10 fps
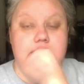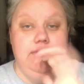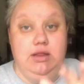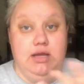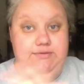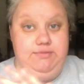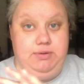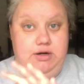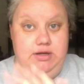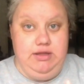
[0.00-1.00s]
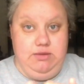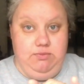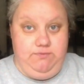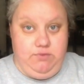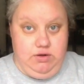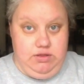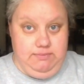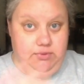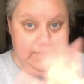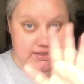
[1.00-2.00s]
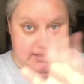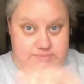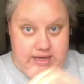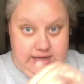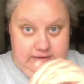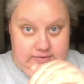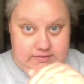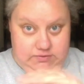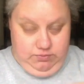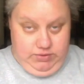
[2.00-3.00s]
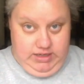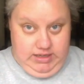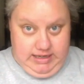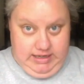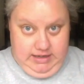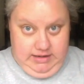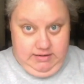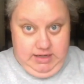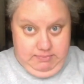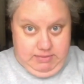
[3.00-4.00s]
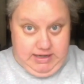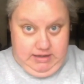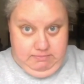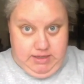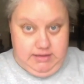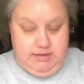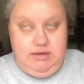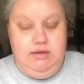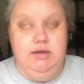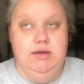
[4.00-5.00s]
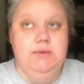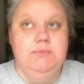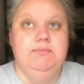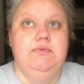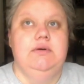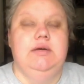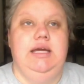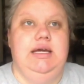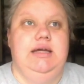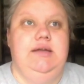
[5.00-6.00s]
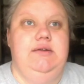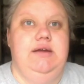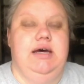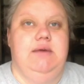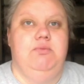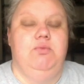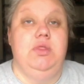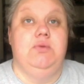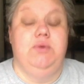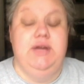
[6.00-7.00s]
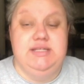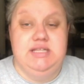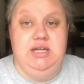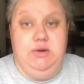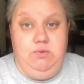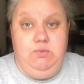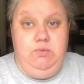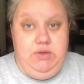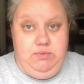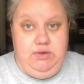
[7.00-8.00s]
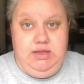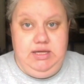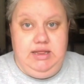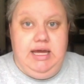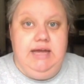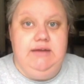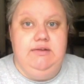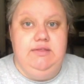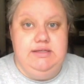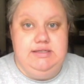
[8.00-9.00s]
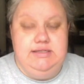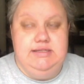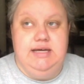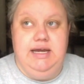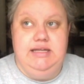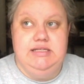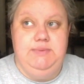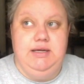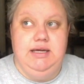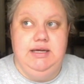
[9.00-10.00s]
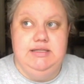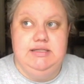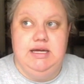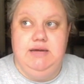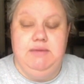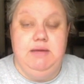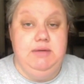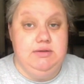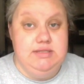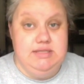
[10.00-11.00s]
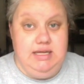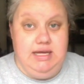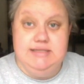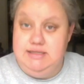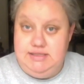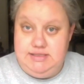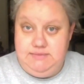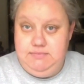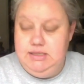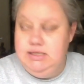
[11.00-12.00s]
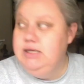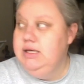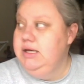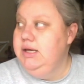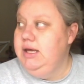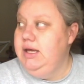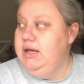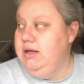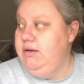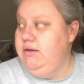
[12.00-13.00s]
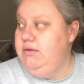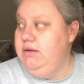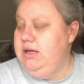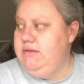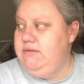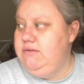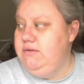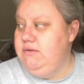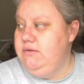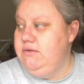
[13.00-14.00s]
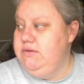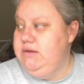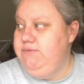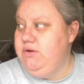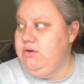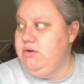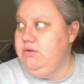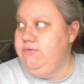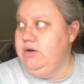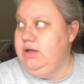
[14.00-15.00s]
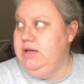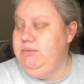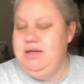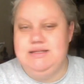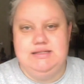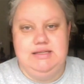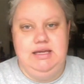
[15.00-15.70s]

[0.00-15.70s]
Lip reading: loft part, and then for the boys' beds, we added a bottom bunk. And the reason we really liked this design is because my middle son has autism, and it's difficult for him. He's